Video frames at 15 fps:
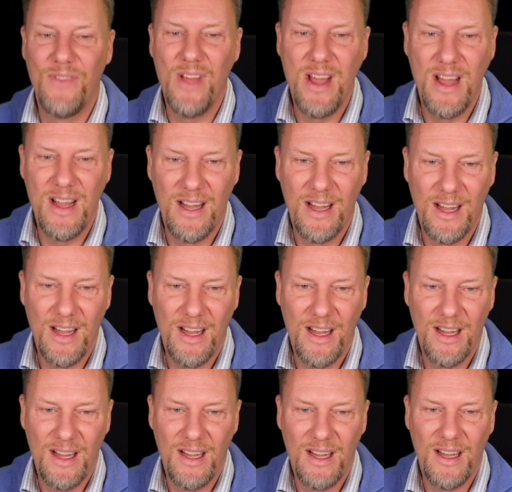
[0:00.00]

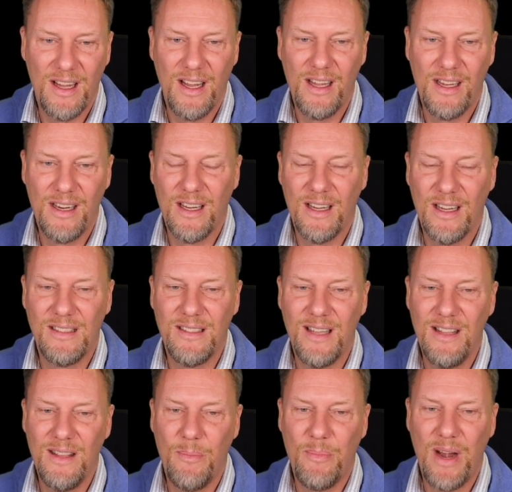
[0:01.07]
and I
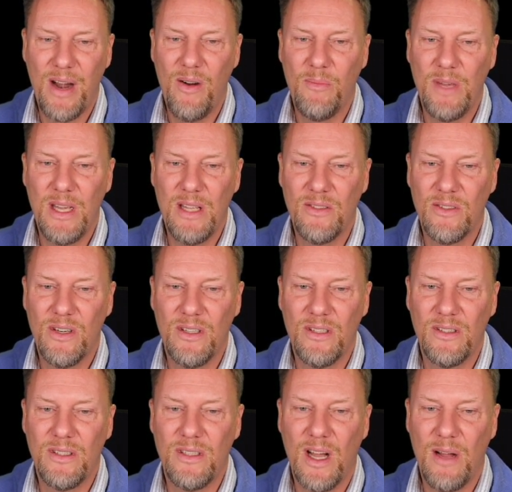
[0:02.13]
send the parameter
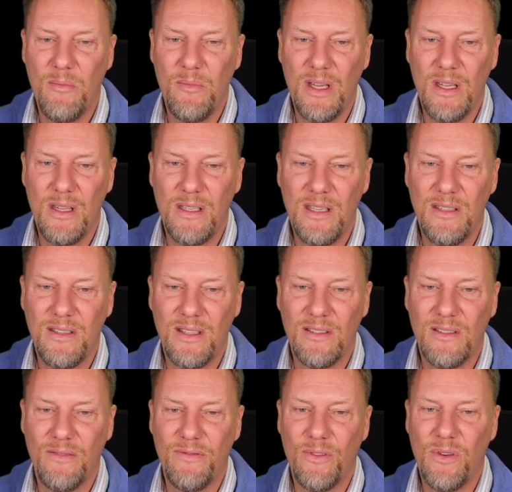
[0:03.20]
dummy
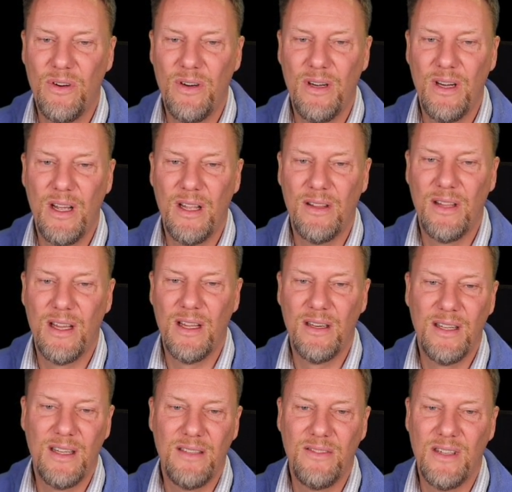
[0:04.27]
D64 and
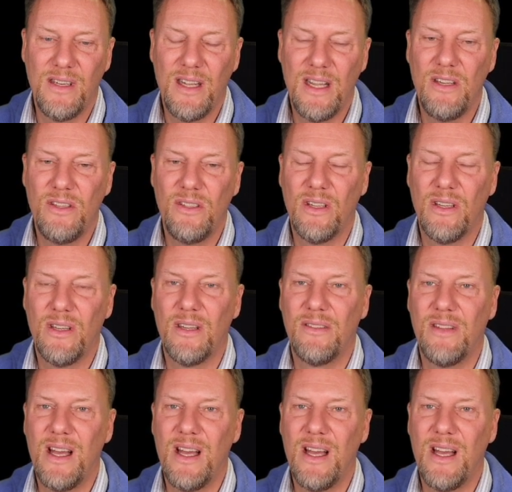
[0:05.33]
then destination.